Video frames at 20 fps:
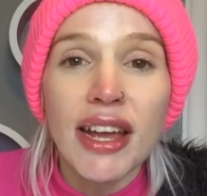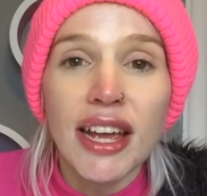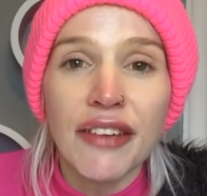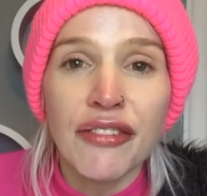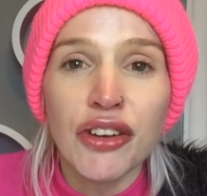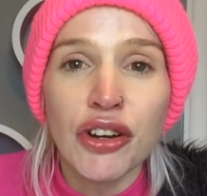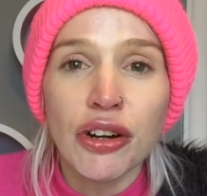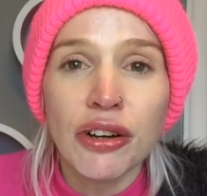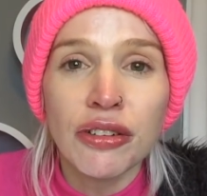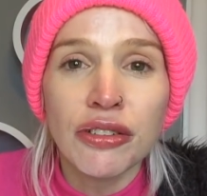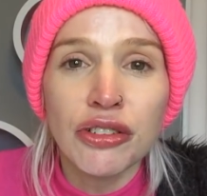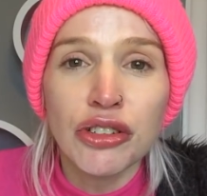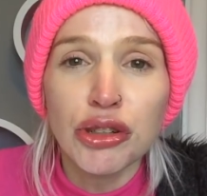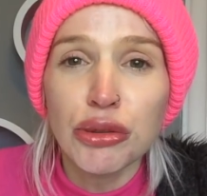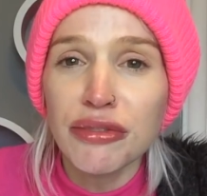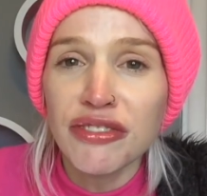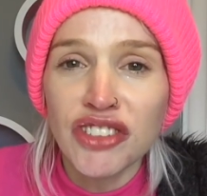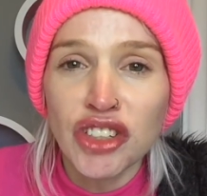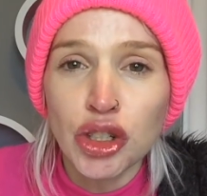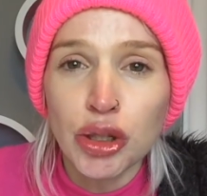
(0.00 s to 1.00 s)
If you're a
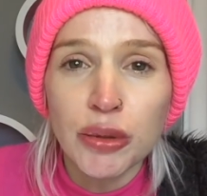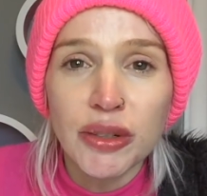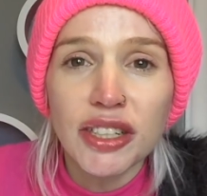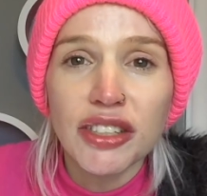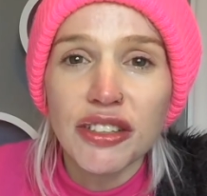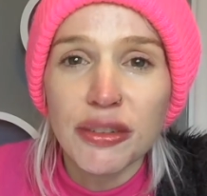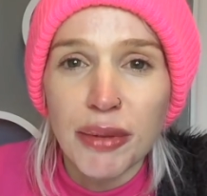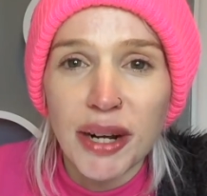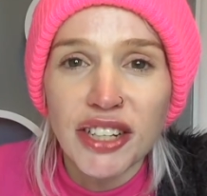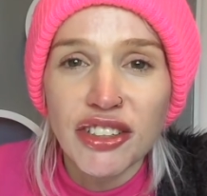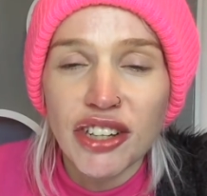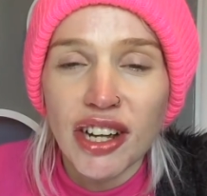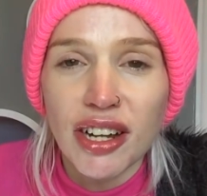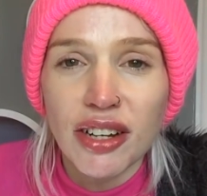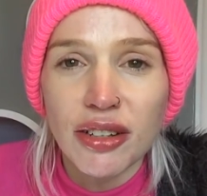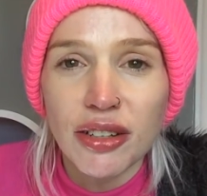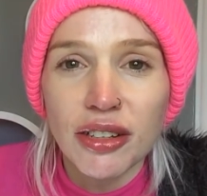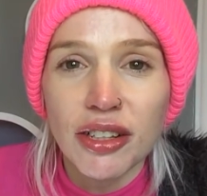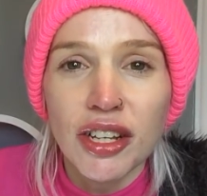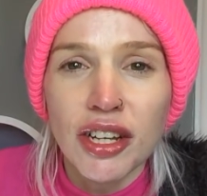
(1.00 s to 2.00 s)
new viewer to my
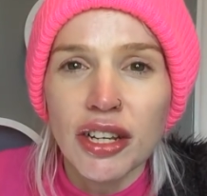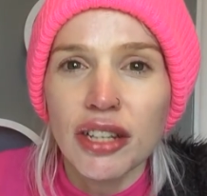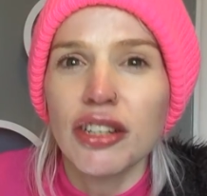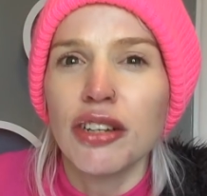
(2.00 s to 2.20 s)
channel,